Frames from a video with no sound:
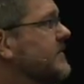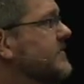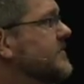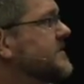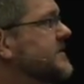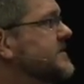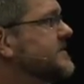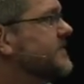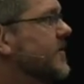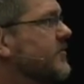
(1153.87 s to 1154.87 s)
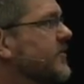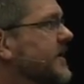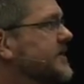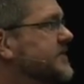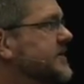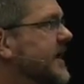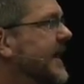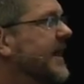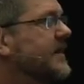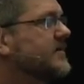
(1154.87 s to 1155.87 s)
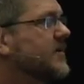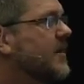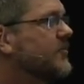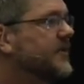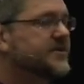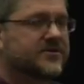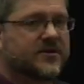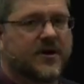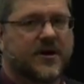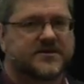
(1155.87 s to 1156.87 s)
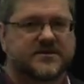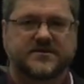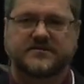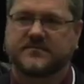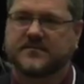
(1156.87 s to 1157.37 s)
versus fraud prevention and our operational costs.